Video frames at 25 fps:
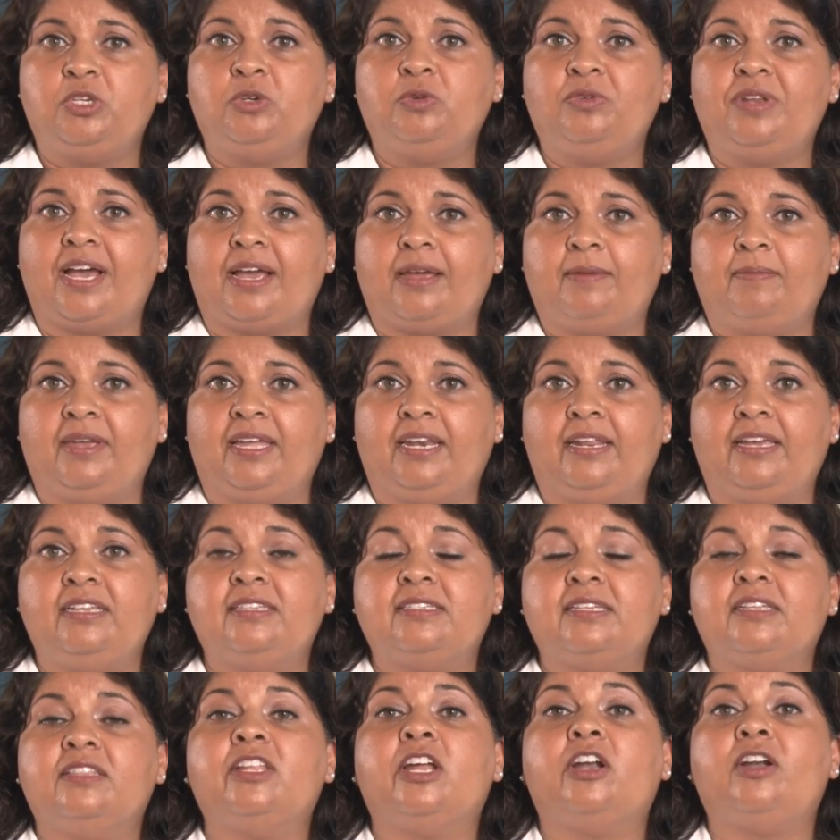2
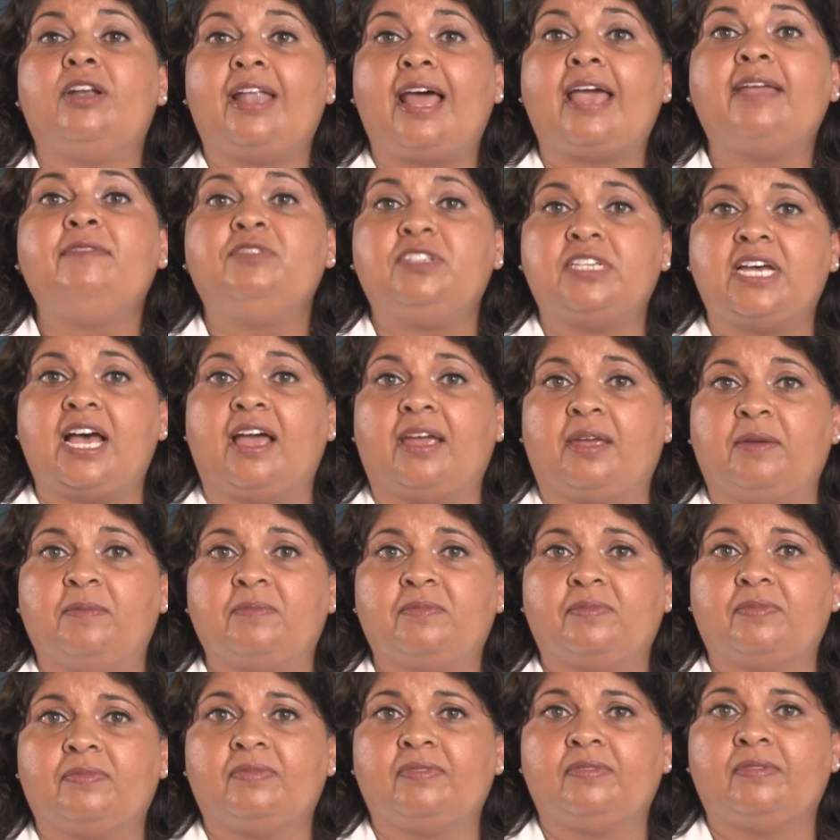diabetes in their lifetime.
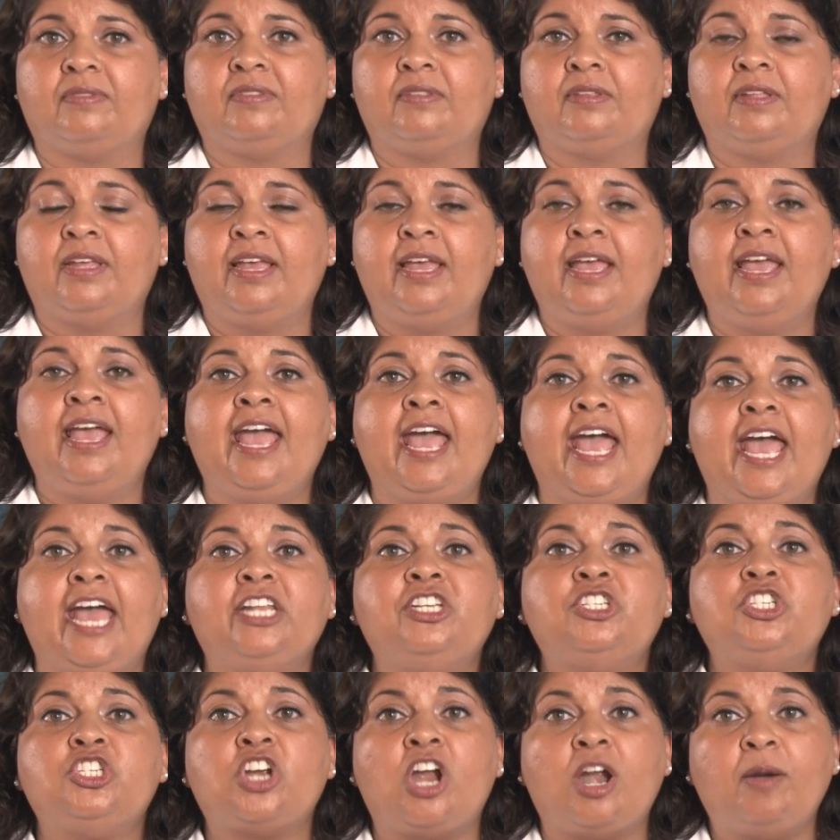
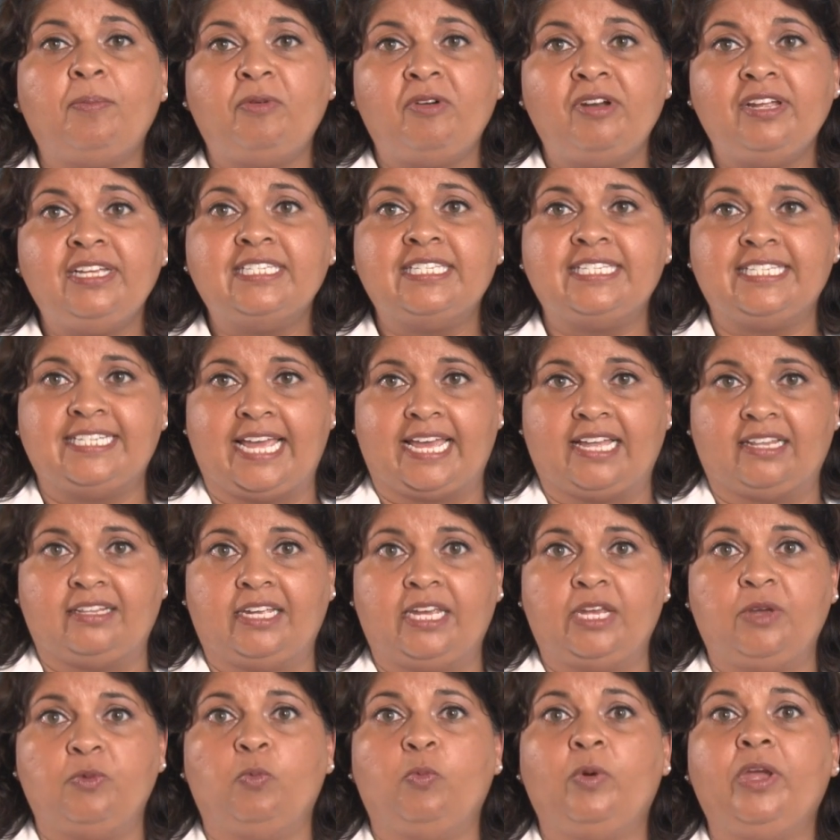At Sharp
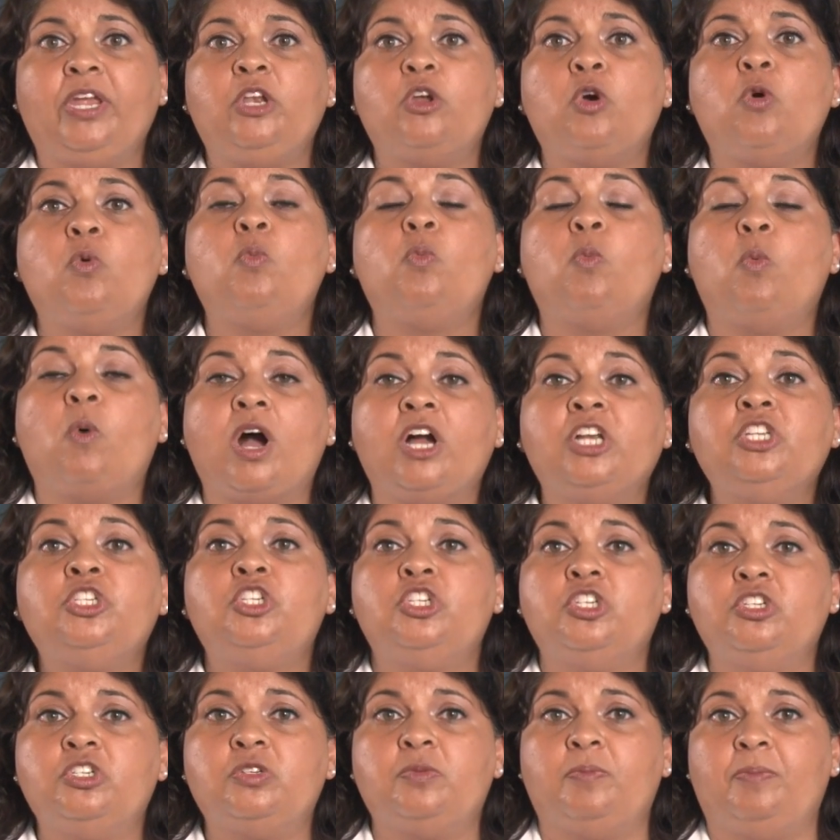Rees-Stealy, we don't
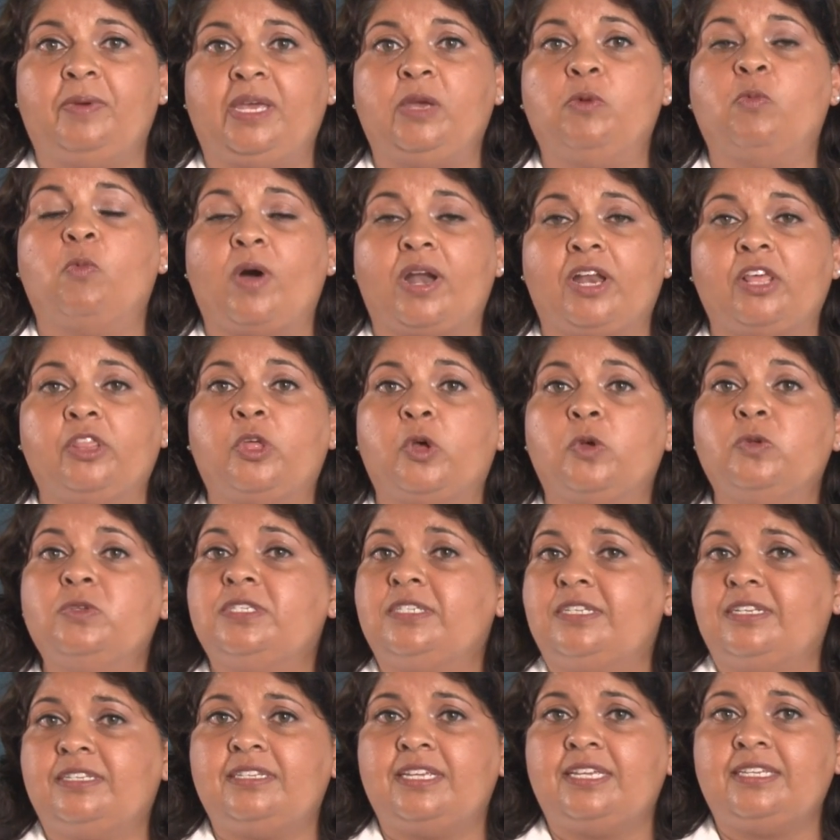want you to be one of those
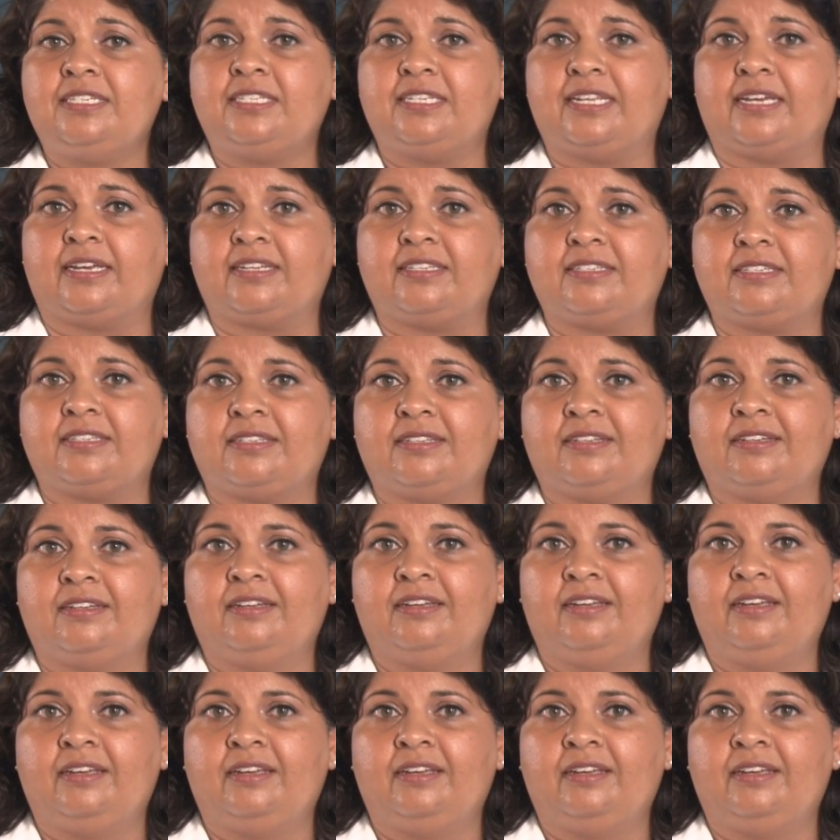statistics.